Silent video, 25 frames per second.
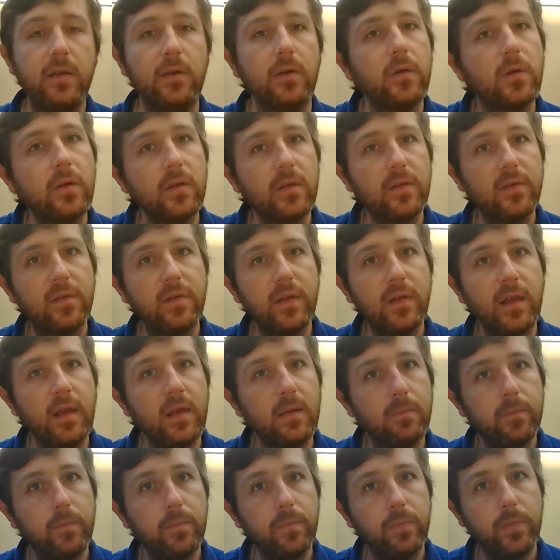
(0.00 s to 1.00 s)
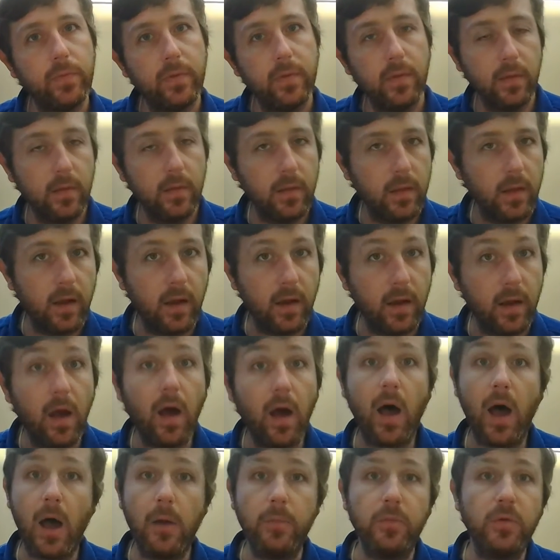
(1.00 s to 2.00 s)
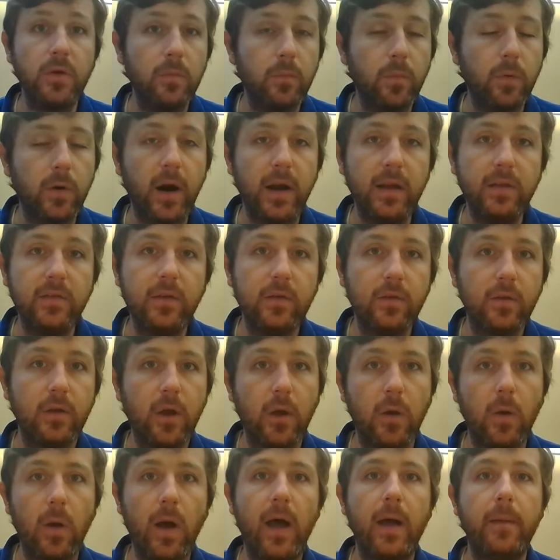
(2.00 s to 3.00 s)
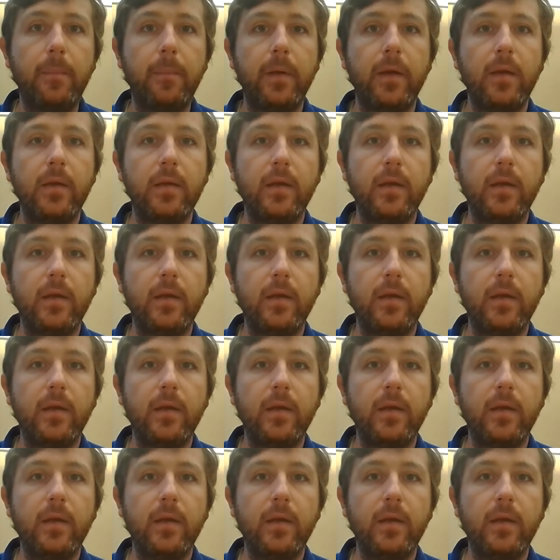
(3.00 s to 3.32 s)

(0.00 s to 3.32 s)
You can see option prices go up,